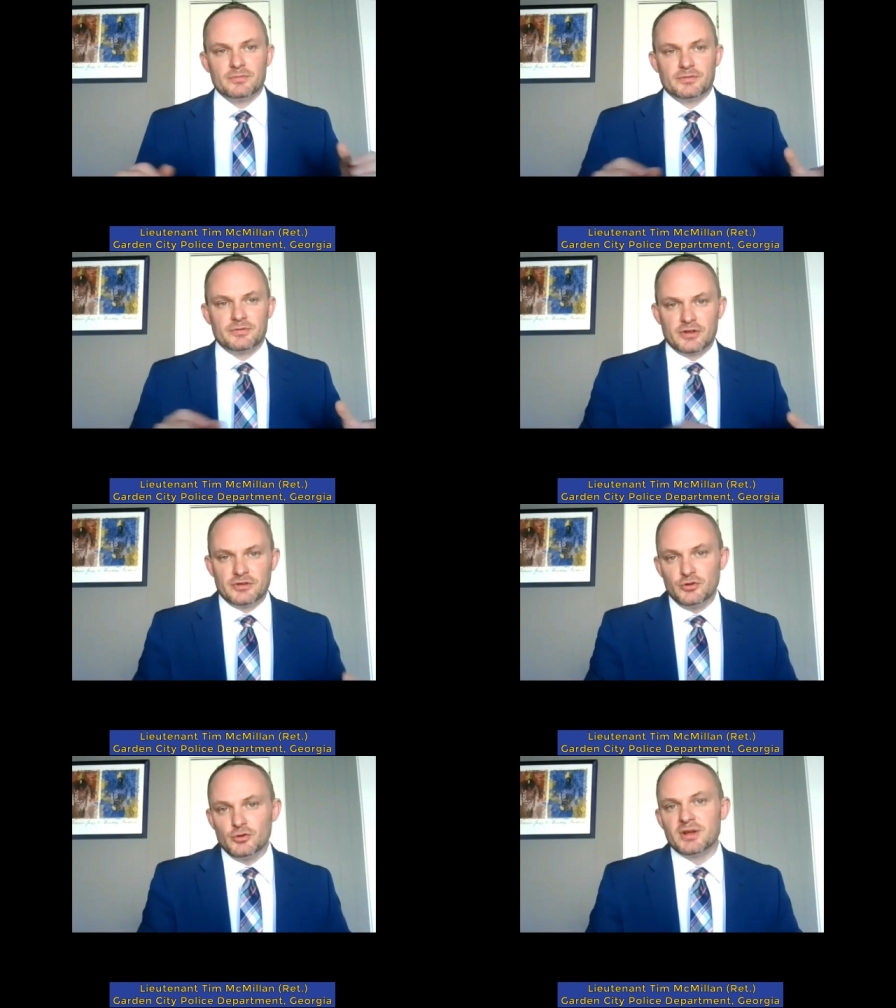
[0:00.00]

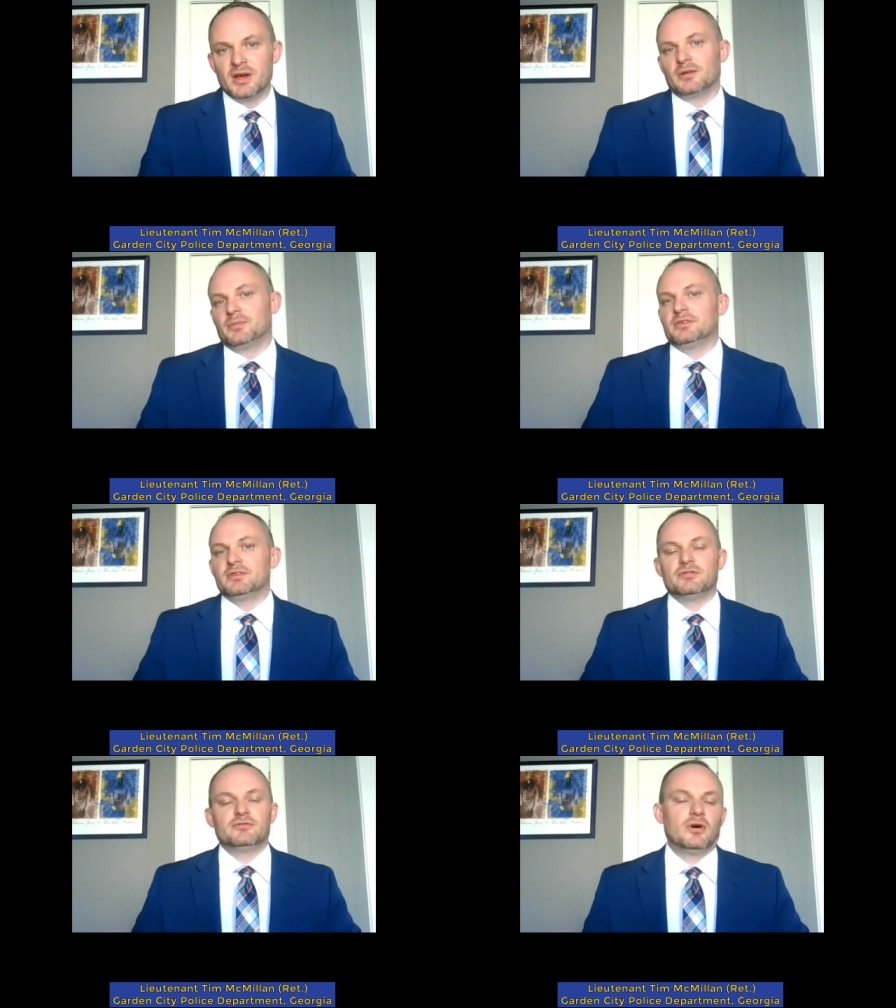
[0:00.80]
human element
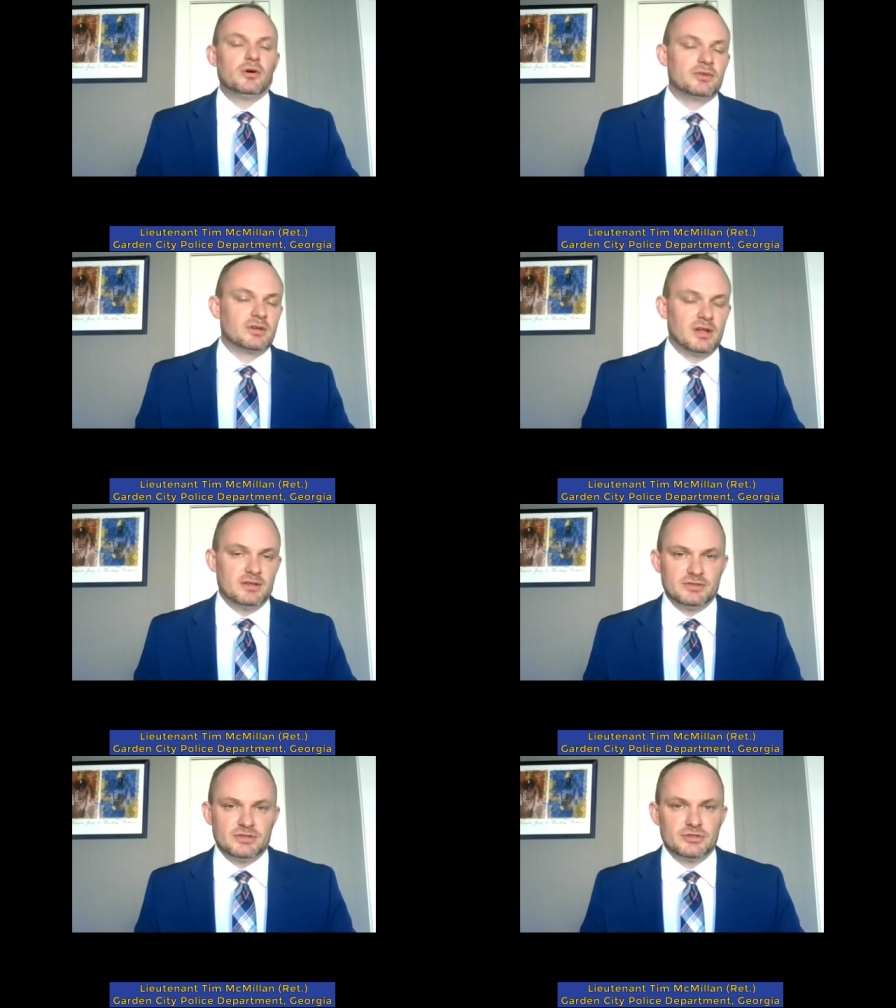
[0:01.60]
that's involved in a lot of
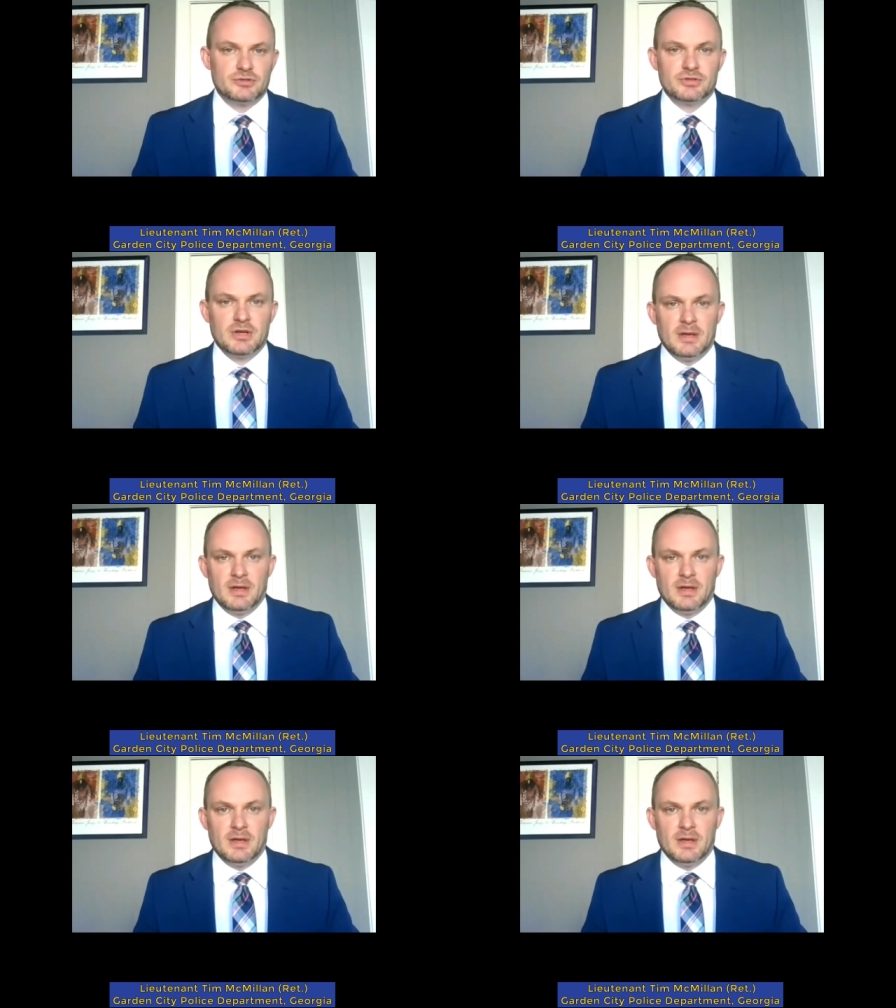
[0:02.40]
these issues.